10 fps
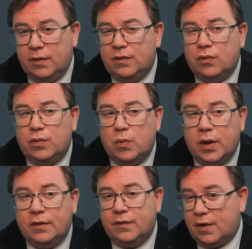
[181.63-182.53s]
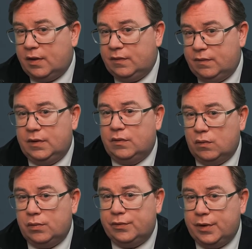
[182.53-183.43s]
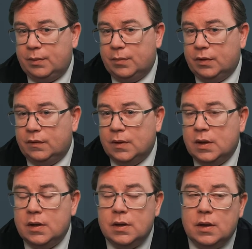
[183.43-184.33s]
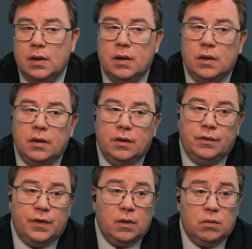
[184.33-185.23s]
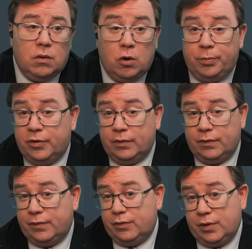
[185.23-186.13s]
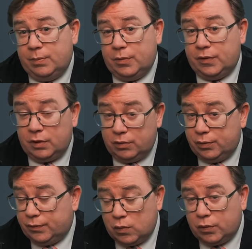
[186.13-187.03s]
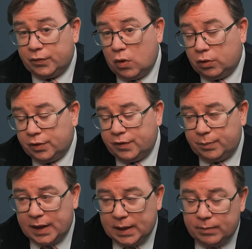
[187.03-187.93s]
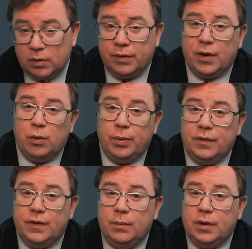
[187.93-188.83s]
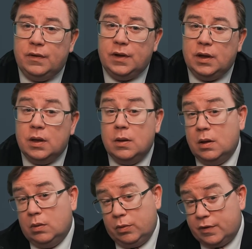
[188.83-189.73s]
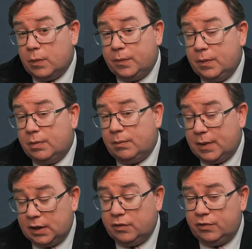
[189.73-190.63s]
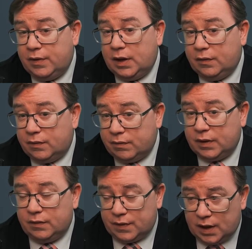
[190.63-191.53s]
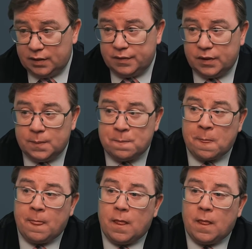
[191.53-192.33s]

There's not a one-size-fits-all treatment. So options for treatment include, of course, cognitive behavioral therapy, CBT, which helps people manage feelings of anxiety.